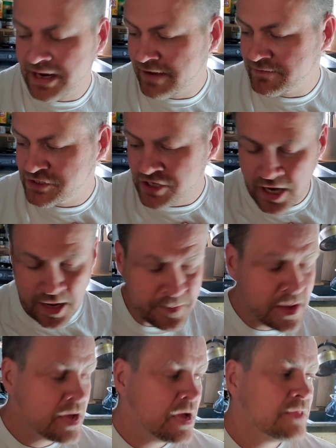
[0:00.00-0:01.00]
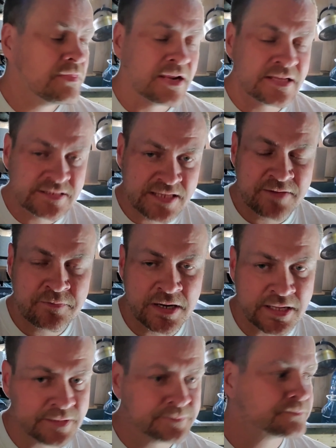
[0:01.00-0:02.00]
that I have a job, that I can save
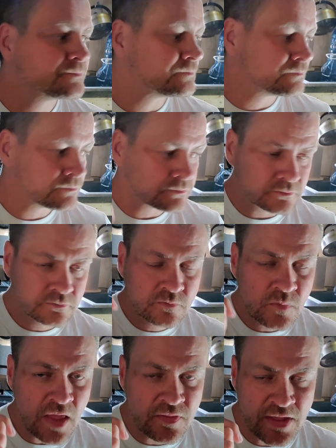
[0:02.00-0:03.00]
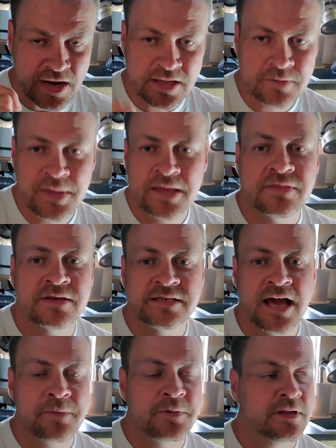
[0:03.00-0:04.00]
money, that I can make things
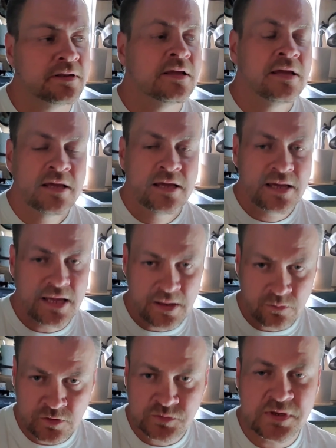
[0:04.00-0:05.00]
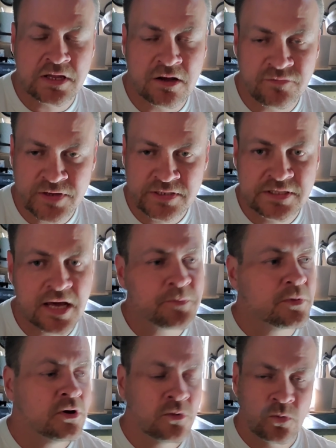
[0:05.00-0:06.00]
happen, and once we get all fixed up,
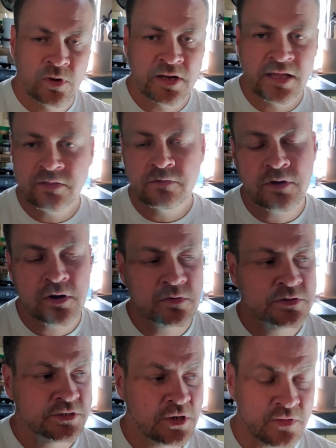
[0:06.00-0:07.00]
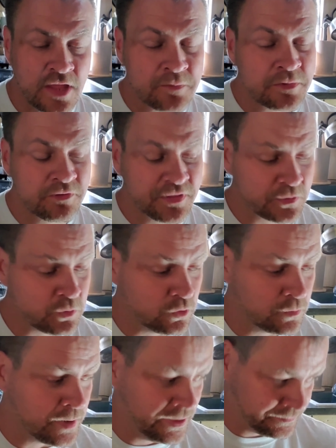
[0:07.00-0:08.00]
we're going to hit the road. So that'll be really
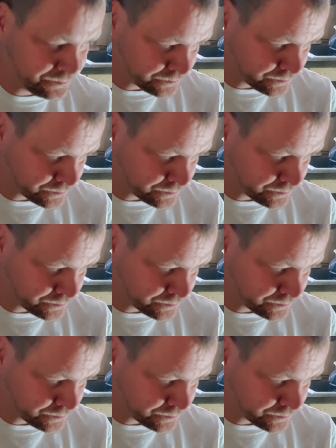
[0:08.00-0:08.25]
cool. But